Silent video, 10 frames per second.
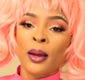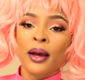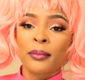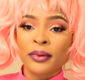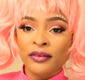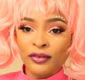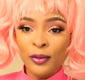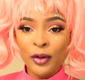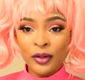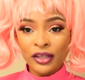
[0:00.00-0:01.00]
I'm going to
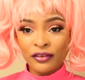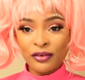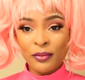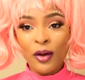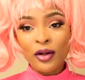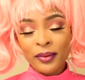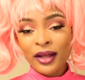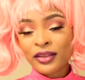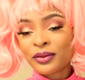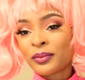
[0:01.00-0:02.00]
film earlier from all my
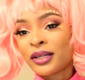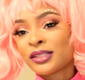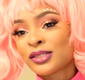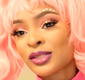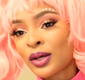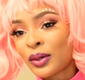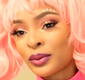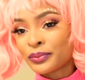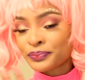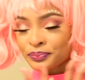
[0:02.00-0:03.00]
other ones,
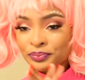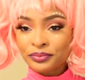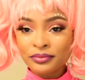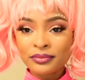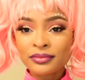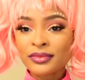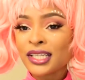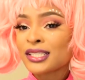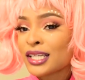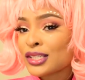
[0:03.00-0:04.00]
so
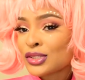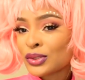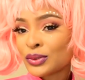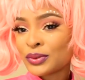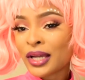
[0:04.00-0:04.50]
stay tuned.